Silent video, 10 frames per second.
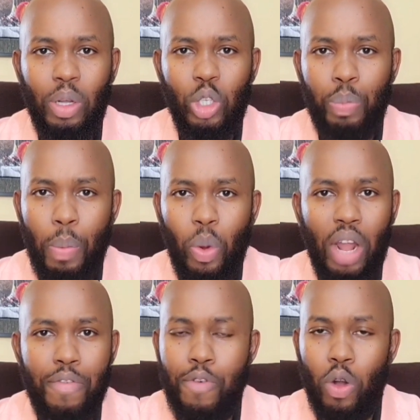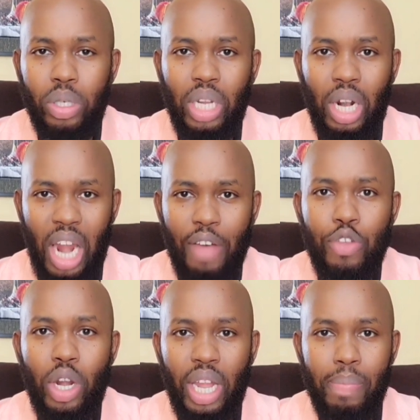Because people have forgotten,
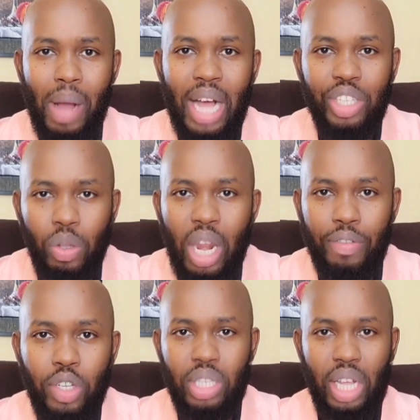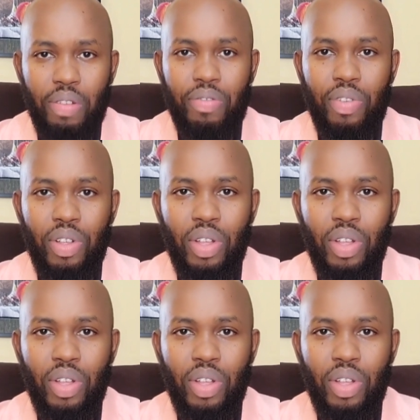love your neighbor as you love yourself.